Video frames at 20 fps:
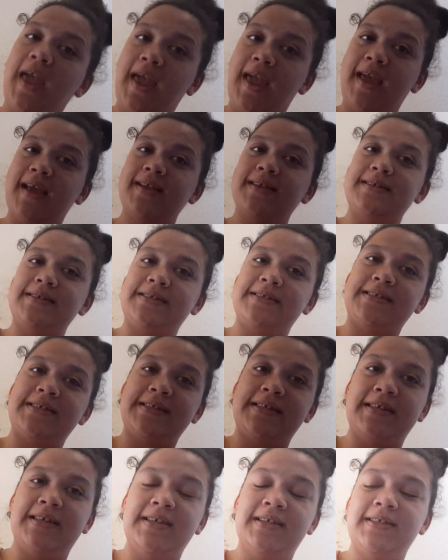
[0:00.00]

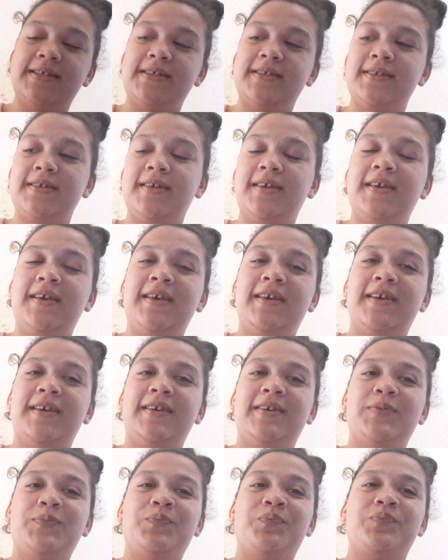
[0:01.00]
it.
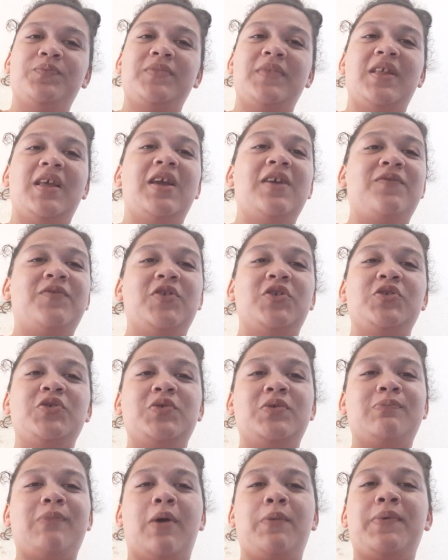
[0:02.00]
If you're new
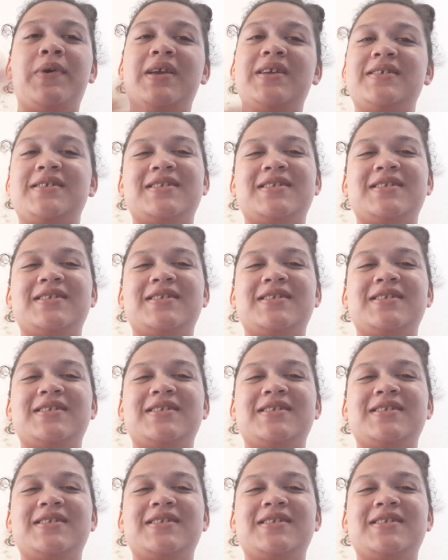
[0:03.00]
to my page,